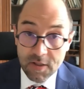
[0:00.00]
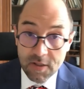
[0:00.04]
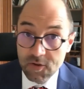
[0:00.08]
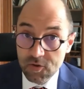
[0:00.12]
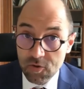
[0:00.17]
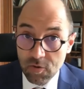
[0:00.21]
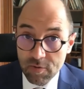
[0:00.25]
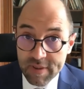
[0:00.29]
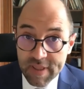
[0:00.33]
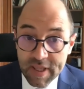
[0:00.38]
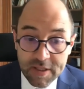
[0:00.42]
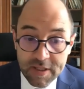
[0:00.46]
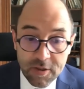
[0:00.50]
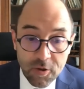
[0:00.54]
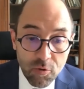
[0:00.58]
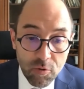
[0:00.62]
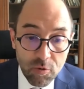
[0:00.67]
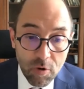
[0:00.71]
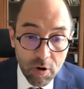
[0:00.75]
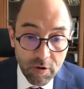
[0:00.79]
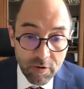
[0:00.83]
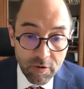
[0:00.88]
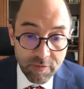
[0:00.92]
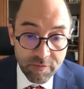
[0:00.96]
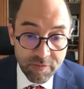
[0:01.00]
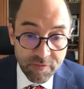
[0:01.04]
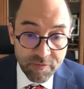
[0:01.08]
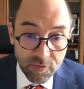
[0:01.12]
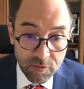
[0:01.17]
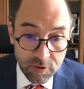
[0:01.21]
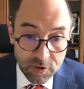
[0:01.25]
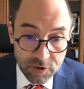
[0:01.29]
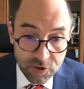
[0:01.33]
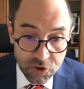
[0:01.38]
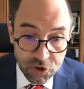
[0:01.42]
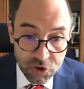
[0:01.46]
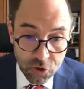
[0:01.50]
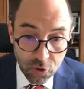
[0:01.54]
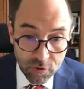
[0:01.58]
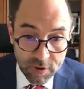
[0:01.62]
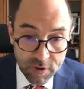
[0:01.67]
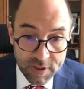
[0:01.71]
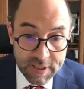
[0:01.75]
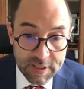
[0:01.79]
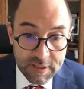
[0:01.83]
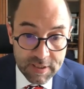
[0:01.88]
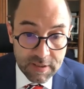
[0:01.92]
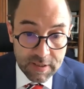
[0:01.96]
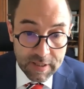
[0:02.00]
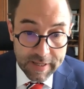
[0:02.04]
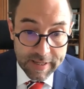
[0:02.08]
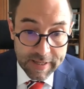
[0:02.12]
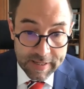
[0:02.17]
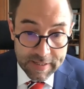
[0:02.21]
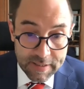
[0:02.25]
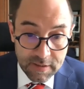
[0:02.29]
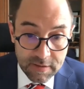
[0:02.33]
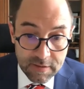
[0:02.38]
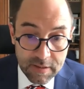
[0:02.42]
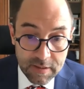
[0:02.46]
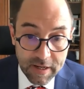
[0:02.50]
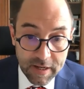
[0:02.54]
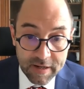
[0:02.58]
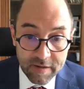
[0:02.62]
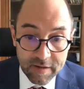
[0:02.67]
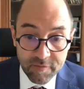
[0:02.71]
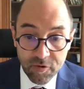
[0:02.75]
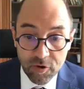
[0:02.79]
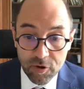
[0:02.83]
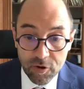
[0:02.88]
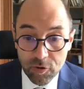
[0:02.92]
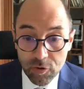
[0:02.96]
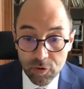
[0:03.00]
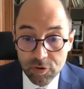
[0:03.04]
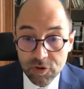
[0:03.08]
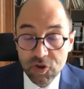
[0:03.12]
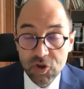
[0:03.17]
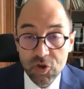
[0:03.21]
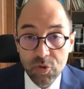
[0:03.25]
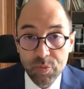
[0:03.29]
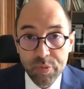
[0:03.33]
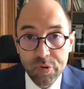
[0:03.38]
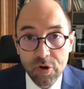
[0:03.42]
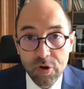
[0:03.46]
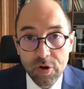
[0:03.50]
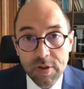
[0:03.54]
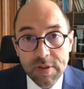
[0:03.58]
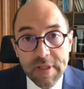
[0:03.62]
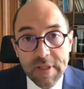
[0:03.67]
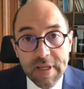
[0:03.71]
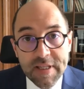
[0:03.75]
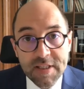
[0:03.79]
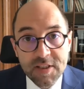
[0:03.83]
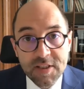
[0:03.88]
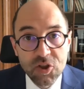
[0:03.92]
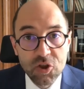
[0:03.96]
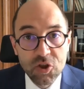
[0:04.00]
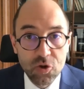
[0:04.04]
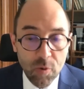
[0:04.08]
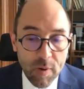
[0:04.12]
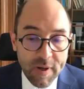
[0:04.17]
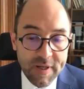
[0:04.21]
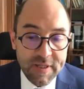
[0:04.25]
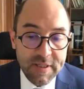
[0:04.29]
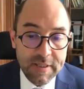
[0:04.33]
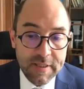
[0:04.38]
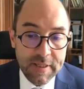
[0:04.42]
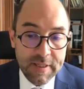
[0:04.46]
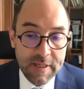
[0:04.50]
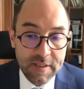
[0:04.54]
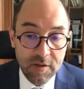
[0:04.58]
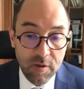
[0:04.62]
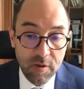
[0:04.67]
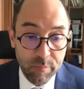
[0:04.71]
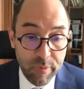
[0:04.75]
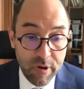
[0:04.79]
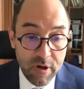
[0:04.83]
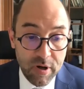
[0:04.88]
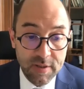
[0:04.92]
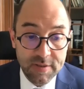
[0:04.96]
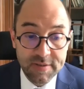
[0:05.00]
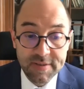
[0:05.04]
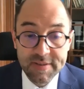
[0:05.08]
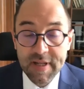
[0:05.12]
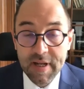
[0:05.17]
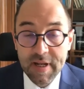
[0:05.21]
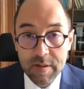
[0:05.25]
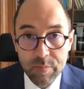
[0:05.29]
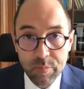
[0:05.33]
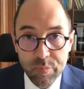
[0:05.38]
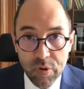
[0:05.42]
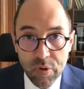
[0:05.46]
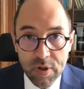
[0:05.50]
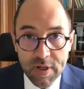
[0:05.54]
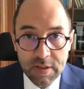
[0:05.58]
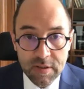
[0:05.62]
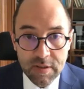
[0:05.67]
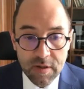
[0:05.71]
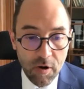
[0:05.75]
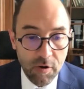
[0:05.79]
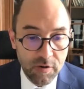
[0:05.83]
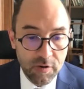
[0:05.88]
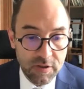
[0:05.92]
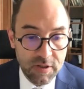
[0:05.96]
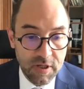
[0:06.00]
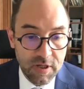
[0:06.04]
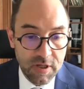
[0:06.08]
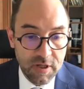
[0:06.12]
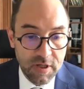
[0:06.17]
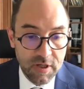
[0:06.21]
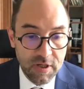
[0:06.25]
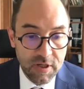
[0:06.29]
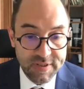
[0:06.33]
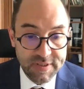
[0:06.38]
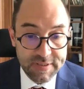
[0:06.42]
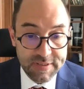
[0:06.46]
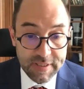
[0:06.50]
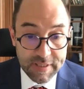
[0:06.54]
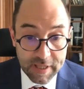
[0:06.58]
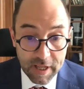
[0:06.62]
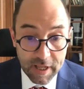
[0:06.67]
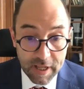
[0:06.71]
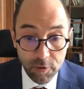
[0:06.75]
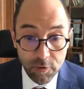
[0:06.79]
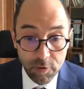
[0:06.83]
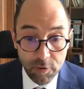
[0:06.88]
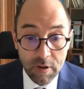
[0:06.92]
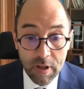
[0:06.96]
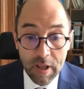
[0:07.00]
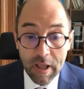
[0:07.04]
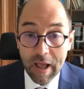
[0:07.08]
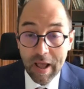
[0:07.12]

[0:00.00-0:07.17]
So thank you all for joining in and for your support in strengthening the bonds that bring our countries together.